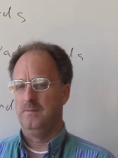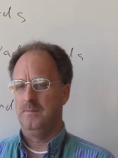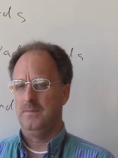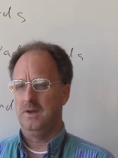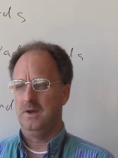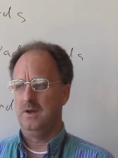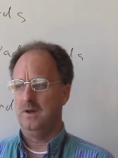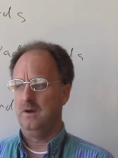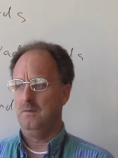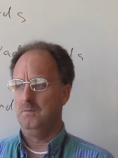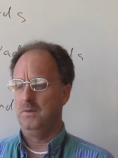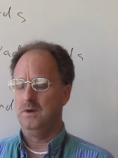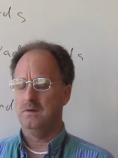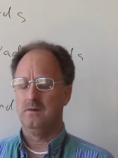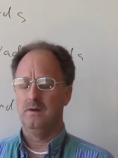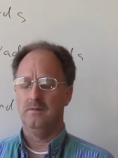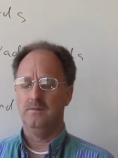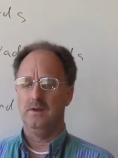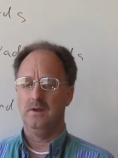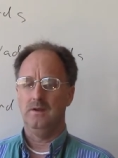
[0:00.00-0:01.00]
uh, book
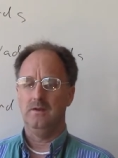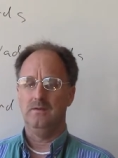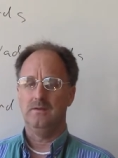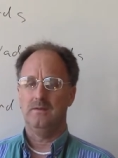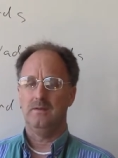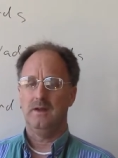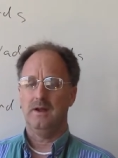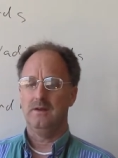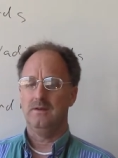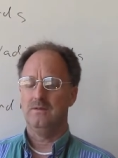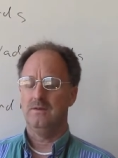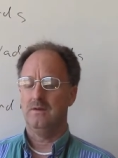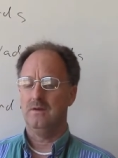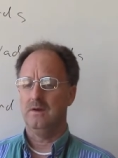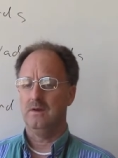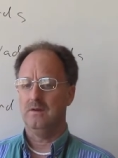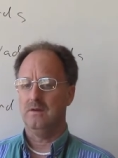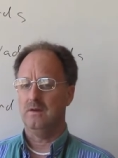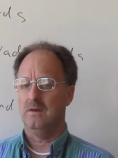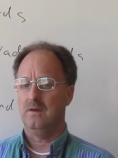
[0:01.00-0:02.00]
reviews I
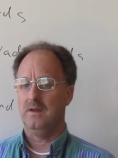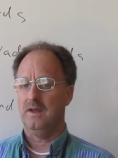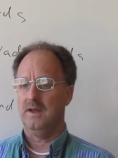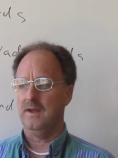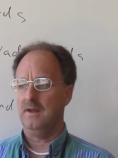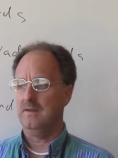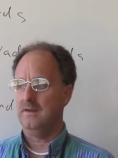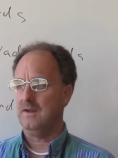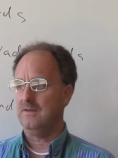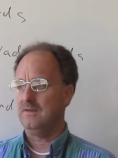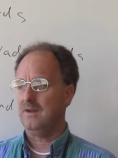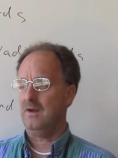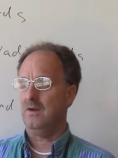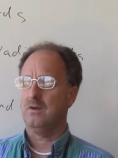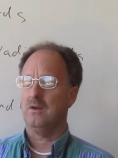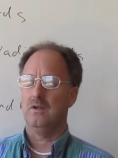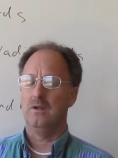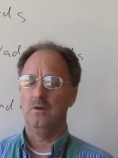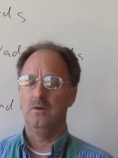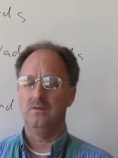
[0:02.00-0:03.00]
took, and that's how
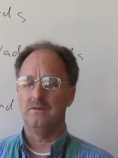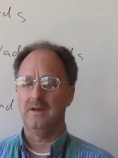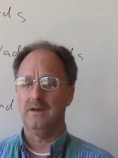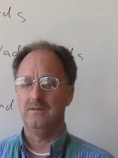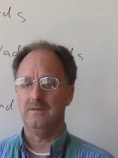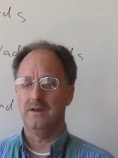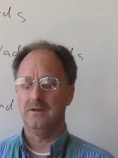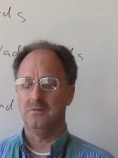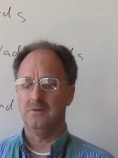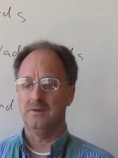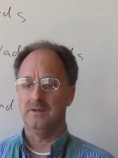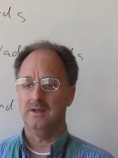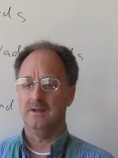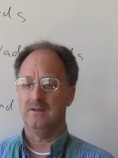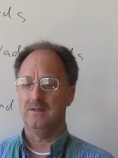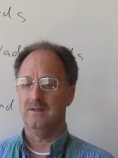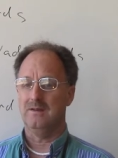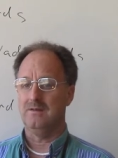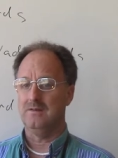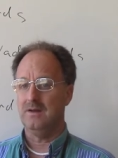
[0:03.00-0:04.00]
close I was able to get to
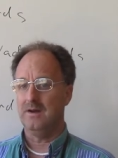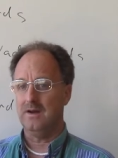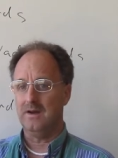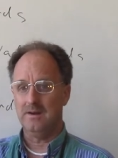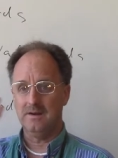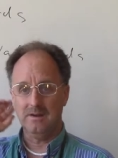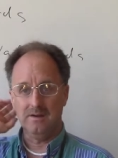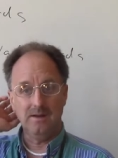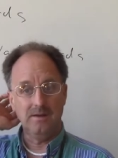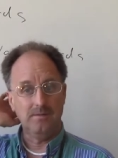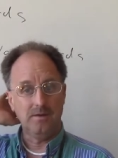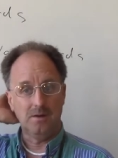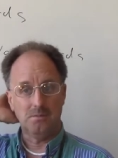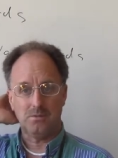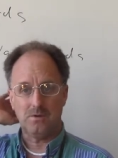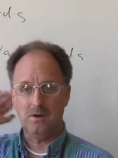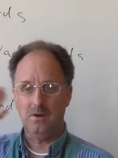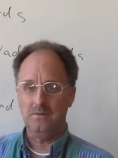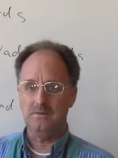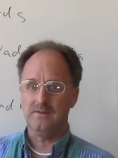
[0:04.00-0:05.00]
the duck. If you
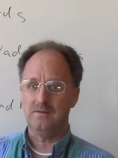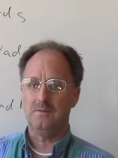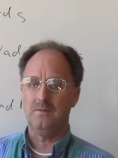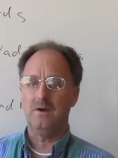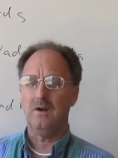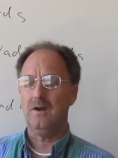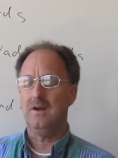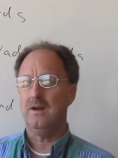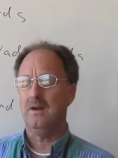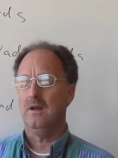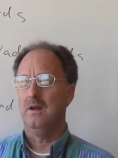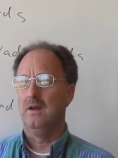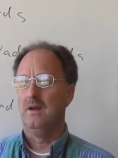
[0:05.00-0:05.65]
approach them right